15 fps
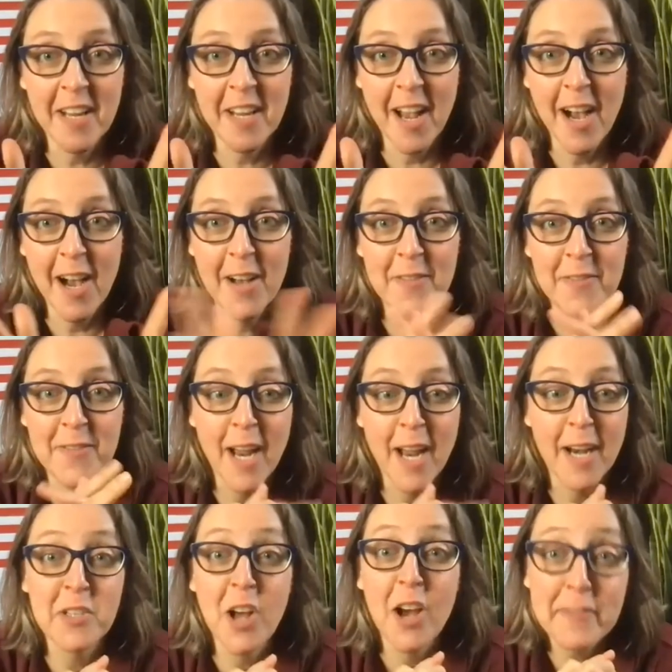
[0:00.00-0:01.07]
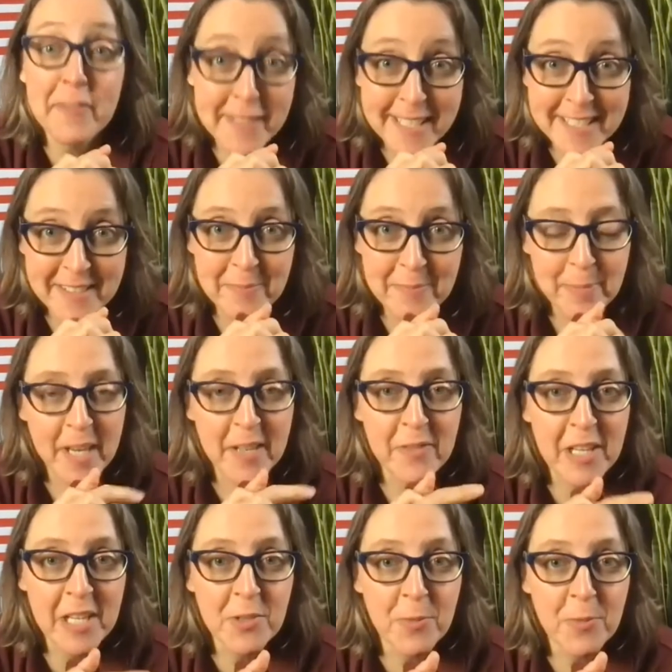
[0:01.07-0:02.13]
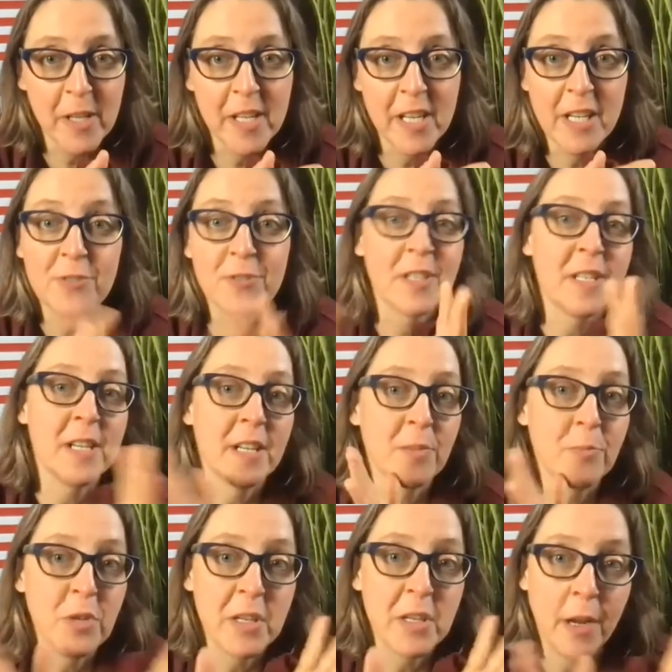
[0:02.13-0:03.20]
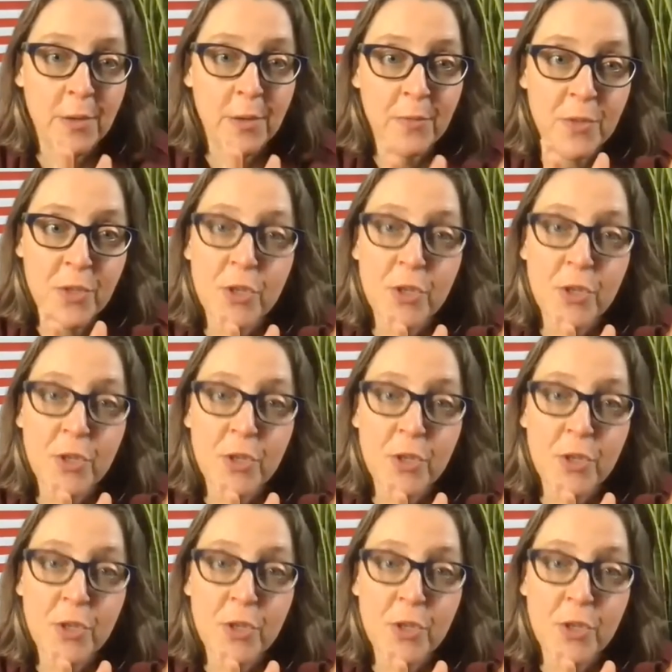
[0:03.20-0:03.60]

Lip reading: not as often, but I think it's really interesting to be kind of